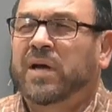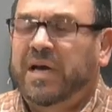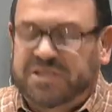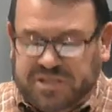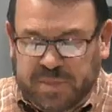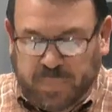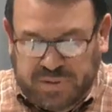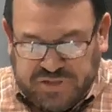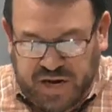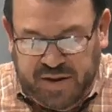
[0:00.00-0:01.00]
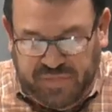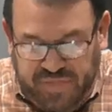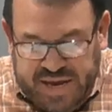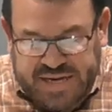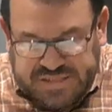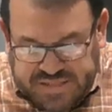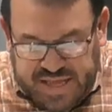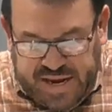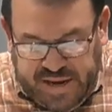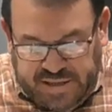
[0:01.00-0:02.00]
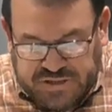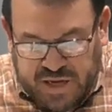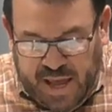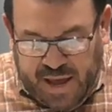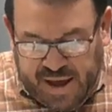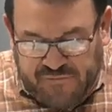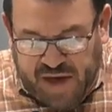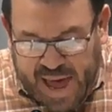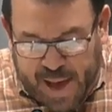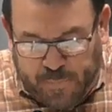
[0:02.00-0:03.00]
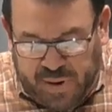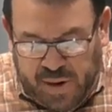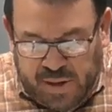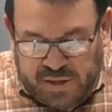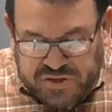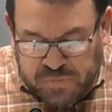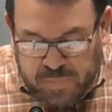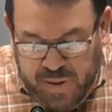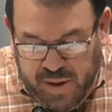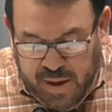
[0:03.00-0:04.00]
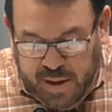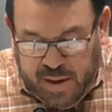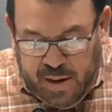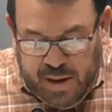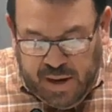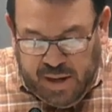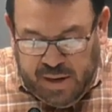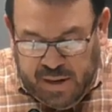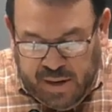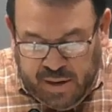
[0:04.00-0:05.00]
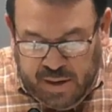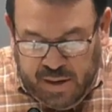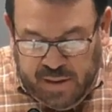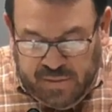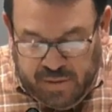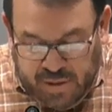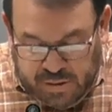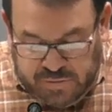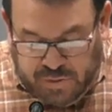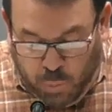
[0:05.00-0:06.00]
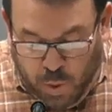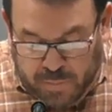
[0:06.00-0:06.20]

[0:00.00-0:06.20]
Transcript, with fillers: He's simply saying, These things have happened to me. And, and the word